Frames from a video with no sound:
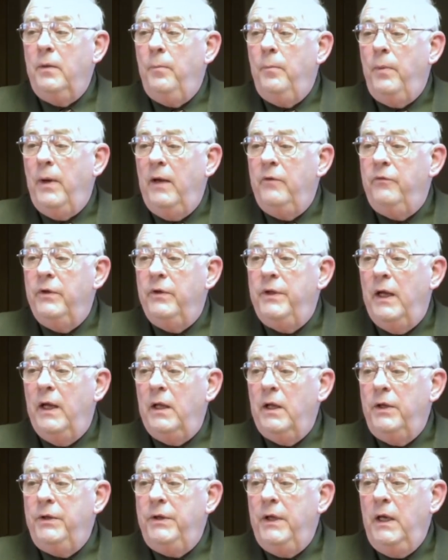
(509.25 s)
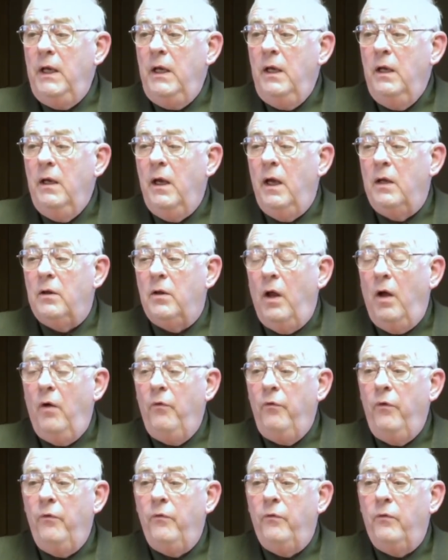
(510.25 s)
by fidelity and
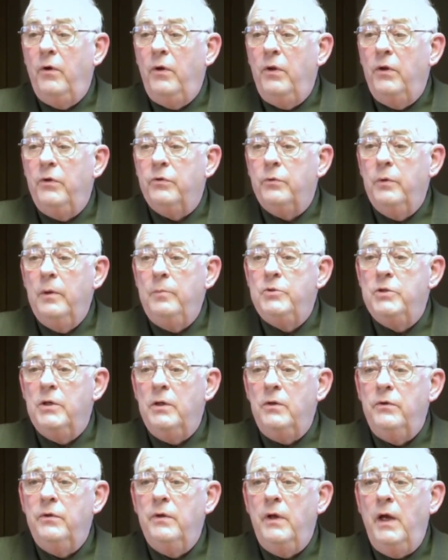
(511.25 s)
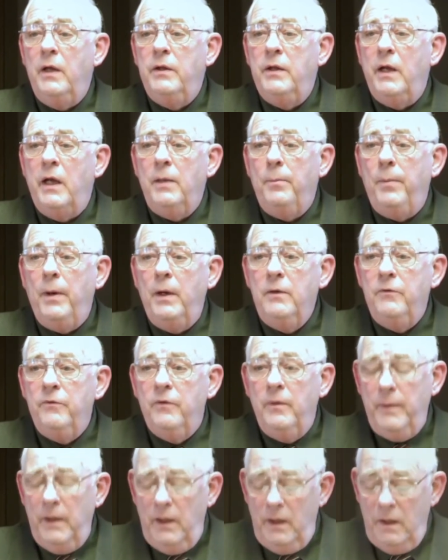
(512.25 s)
love for the scriptures, and not apart
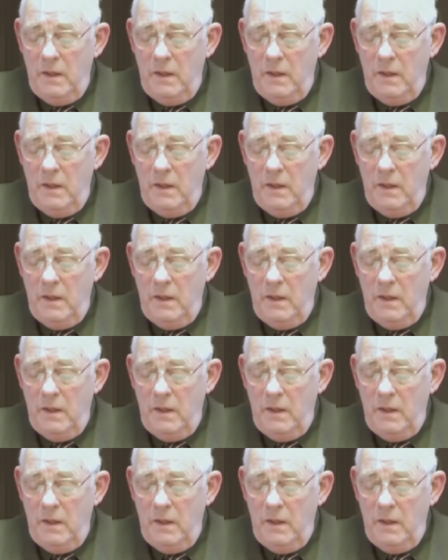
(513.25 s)
from it.